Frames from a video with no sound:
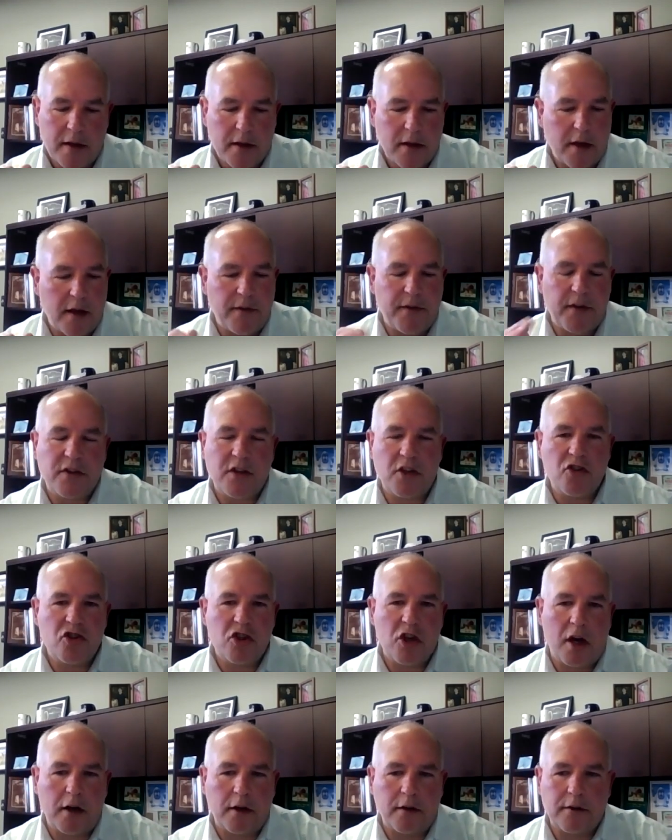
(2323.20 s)
If it's in
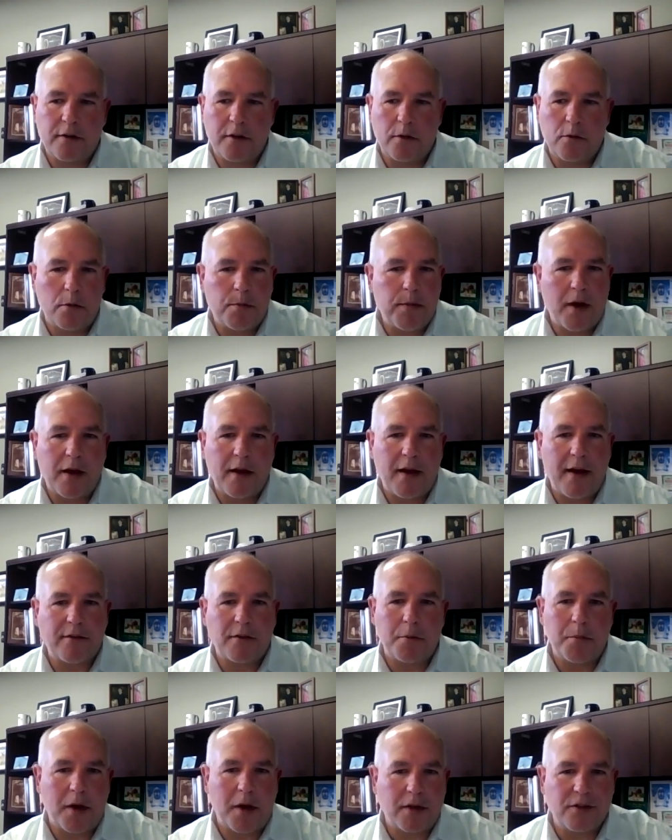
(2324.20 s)
chunks, then we'll probably have
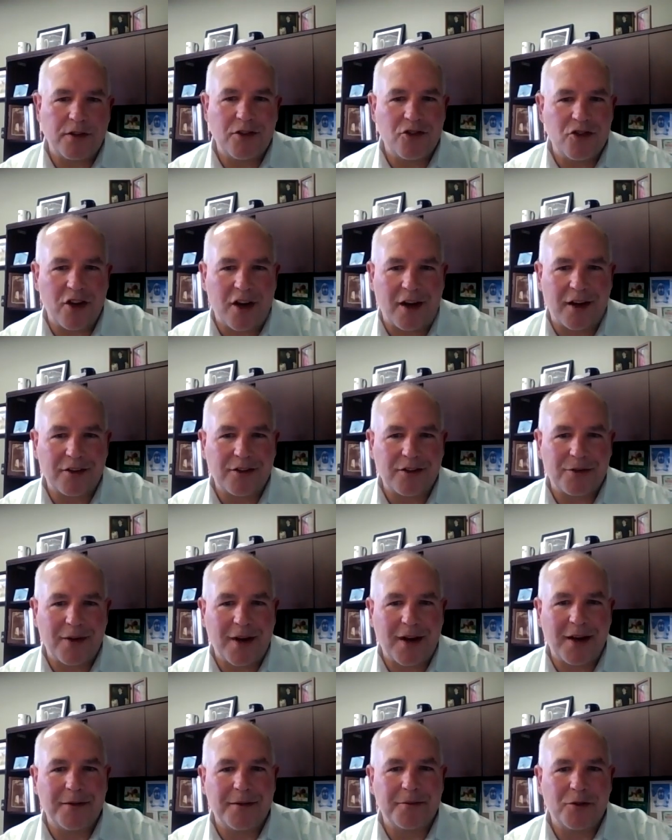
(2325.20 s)
to bus in chunks,
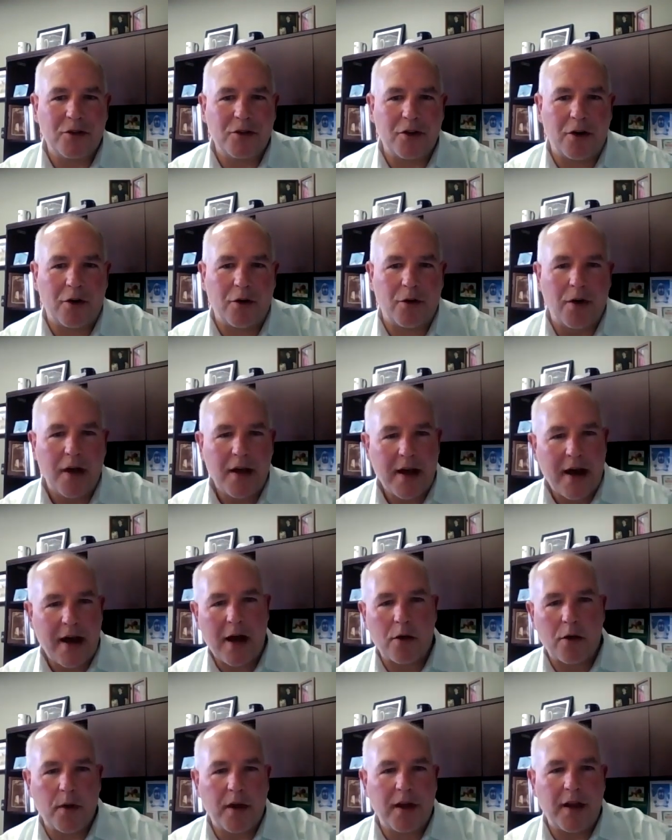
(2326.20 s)
right? So
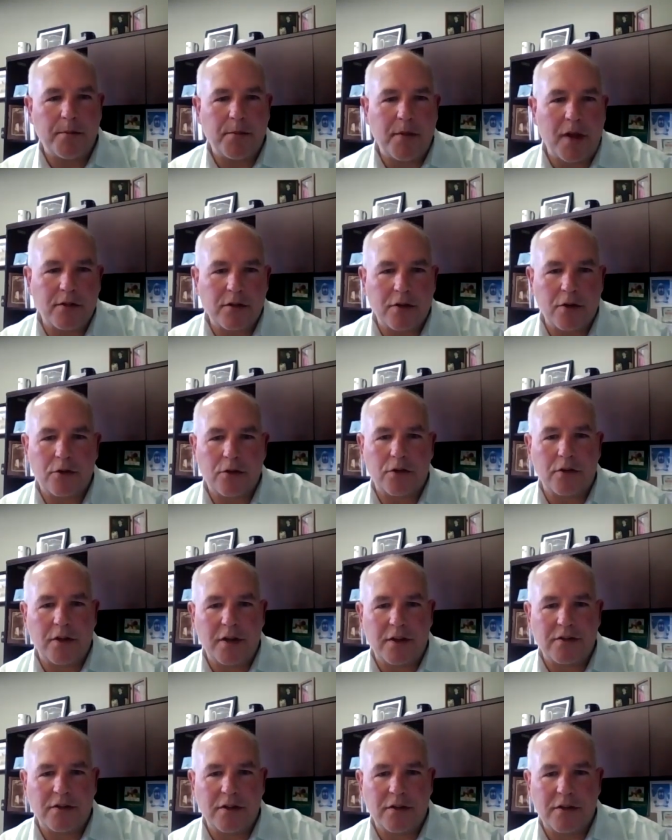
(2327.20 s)
how do we keep that social
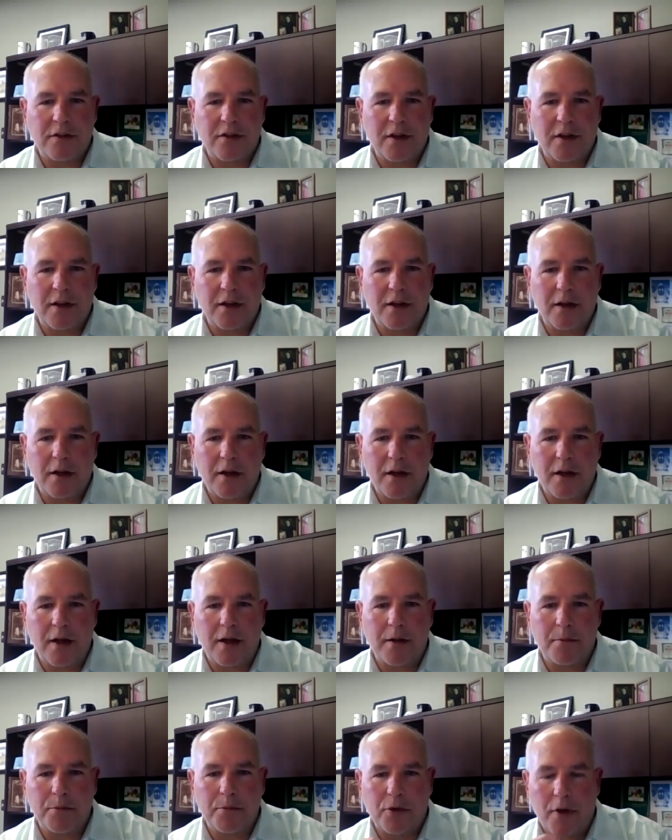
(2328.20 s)
distancing
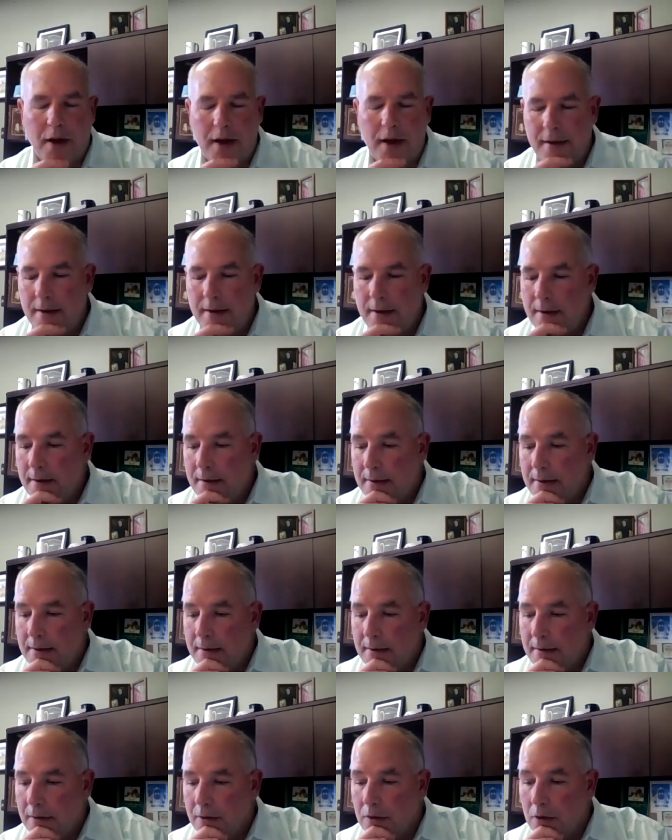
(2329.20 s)
in play?
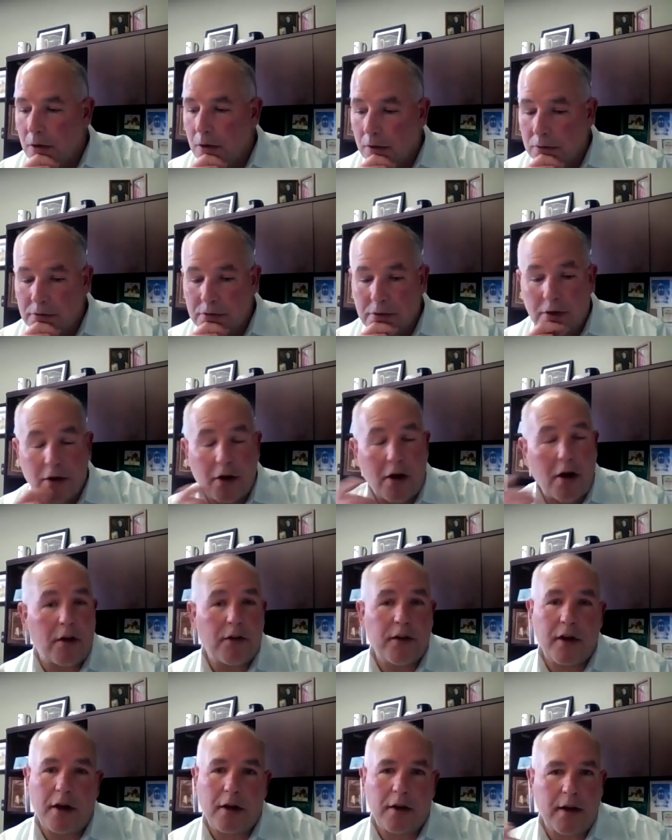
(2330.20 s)
Those are all
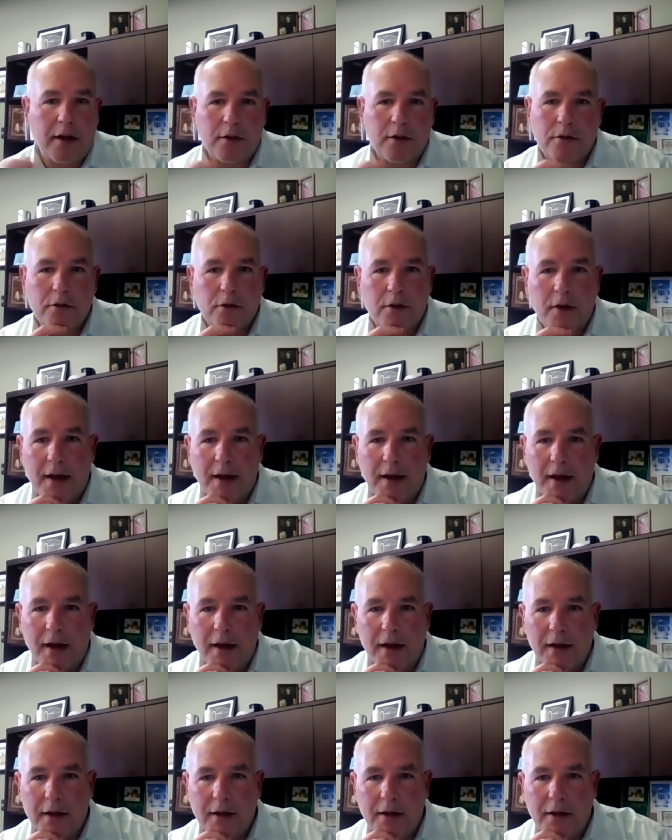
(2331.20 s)
the unanswered.
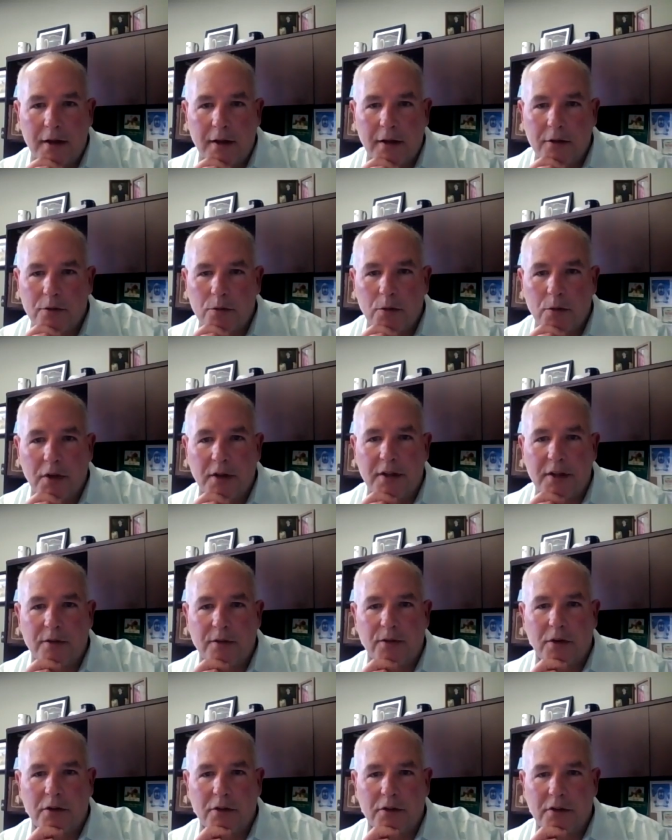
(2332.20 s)
It's really
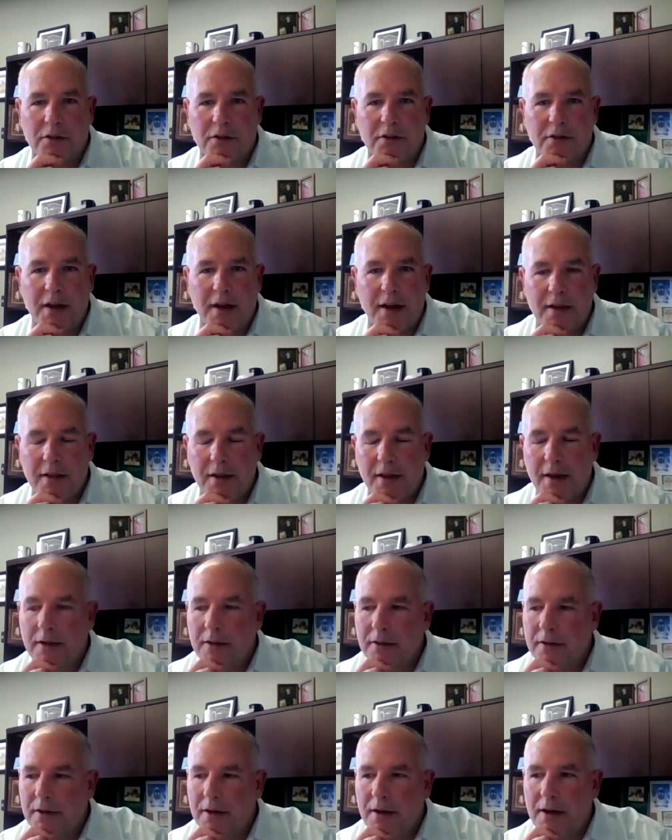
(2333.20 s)
difficult to say
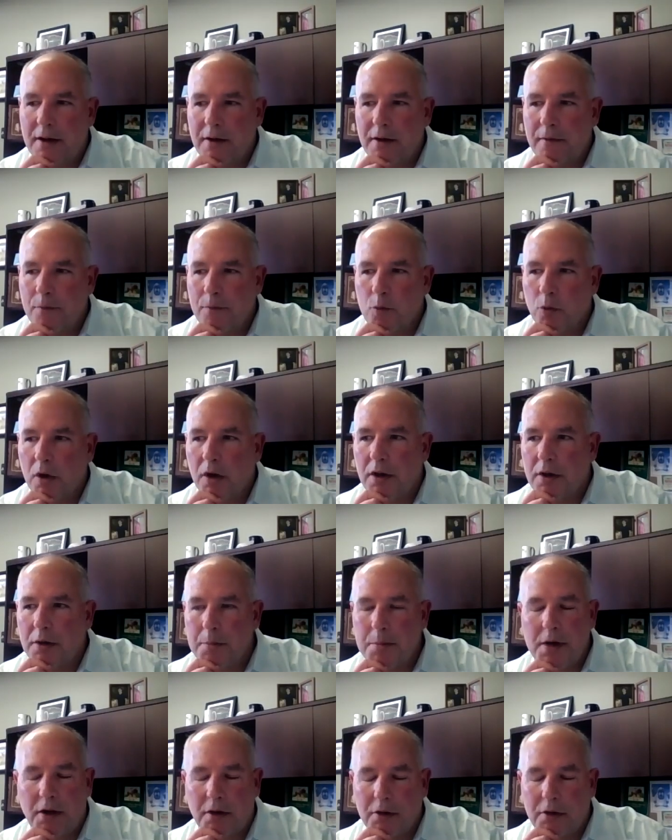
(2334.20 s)
that we're going to
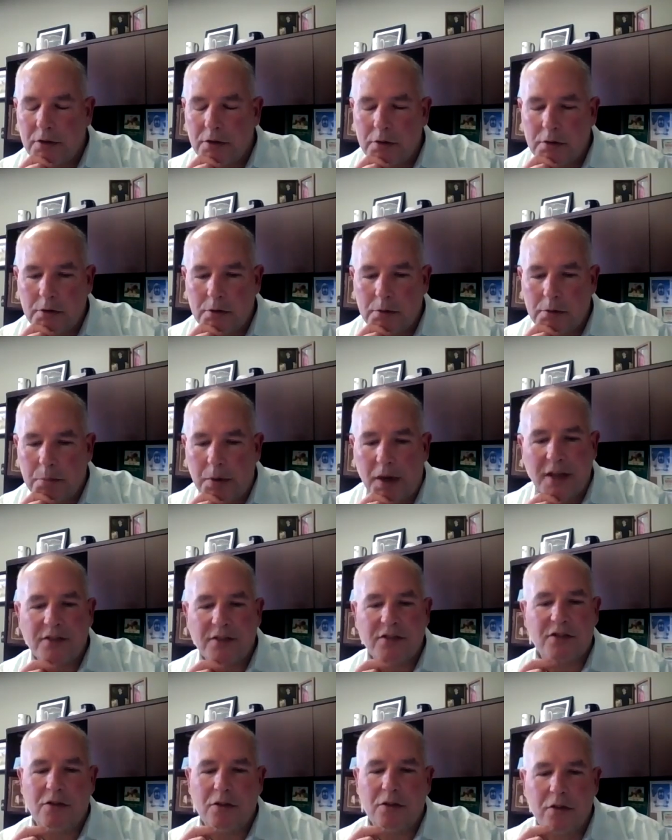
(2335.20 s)
be able to
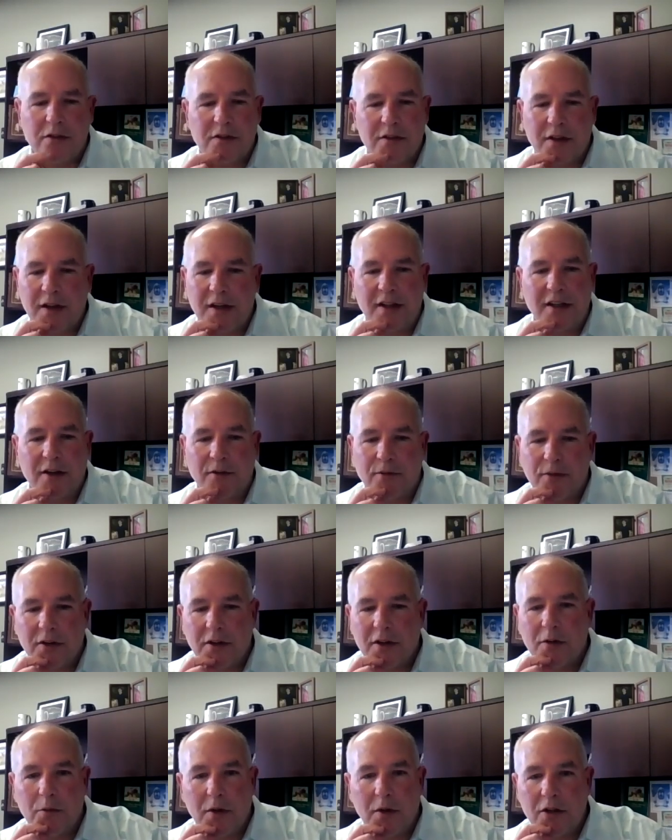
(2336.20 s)
bus students any different
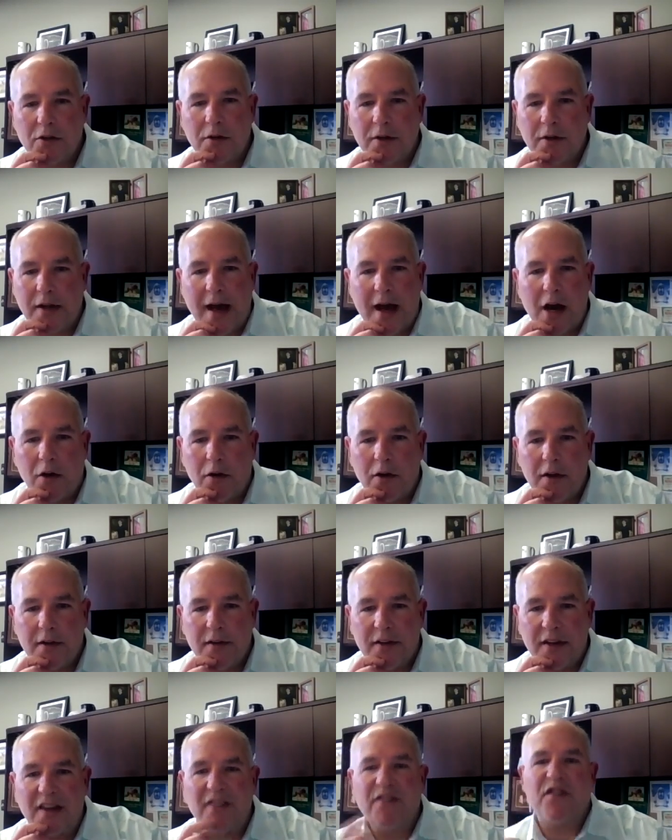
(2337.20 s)
than we do now
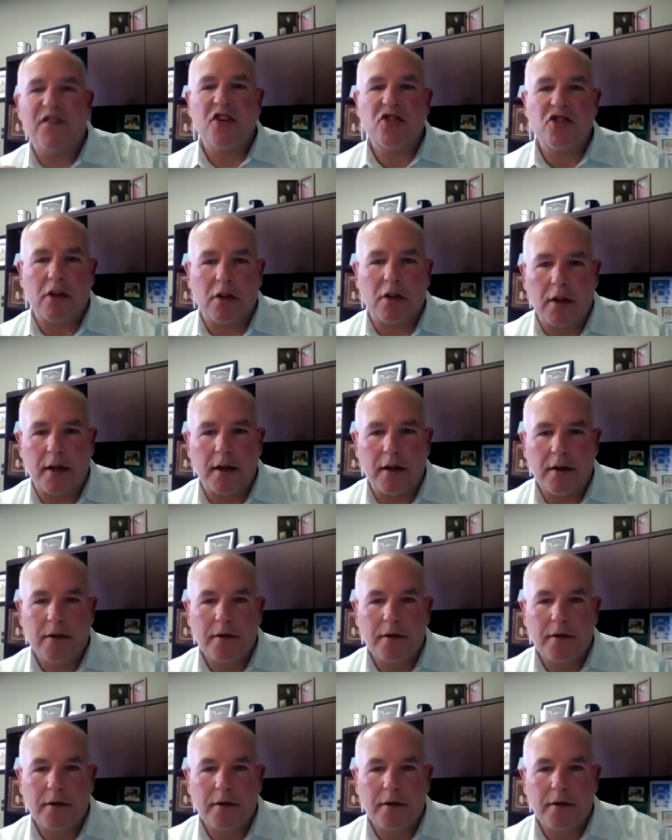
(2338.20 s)
efficiently,